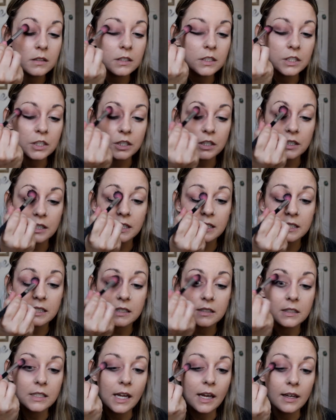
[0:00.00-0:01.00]
dirty,
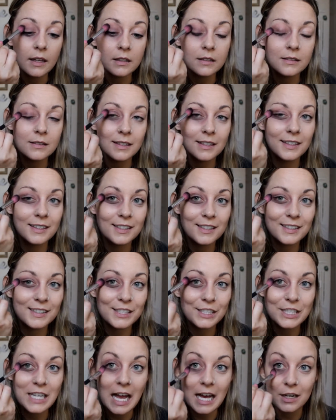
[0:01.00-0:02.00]
dead,
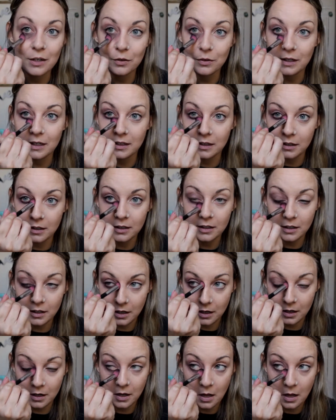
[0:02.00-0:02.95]
shadowy look.